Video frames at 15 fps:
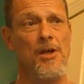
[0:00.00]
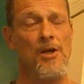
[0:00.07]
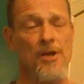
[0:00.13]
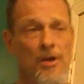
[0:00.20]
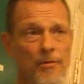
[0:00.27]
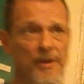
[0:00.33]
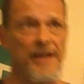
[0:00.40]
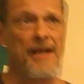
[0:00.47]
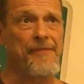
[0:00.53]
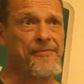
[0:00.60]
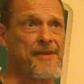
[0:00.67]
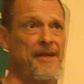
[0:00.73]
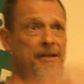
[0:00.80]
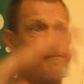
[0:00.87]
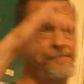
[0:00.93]
Well, we get
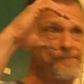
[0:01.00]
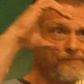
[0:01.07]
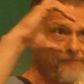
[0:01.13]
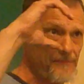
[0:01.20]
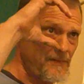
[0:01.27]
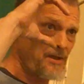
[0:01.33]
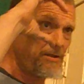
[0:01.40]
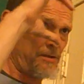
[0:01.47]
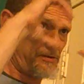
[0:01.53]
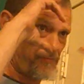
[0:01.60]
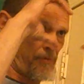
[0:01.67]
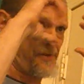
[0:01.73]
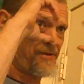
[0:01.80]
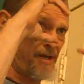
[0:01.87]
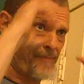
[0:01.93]
there, and
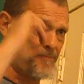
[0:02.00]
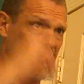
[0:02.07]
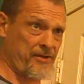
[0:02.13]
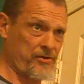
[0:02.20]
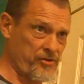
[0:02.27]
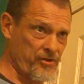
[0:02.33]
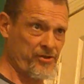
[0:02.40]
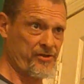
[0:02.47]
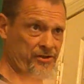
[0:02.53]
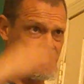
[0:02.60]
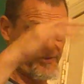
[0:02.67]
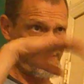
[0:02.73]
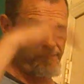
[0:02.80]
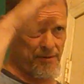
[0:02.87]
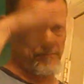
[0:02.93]
we take pictures,
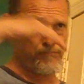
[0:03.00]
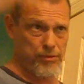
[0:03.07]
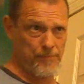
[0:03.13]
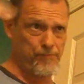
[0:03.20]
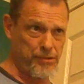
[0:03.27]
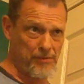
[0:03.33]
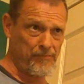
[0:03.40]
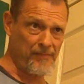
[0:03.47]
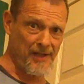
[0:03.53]
boom, boom, boom.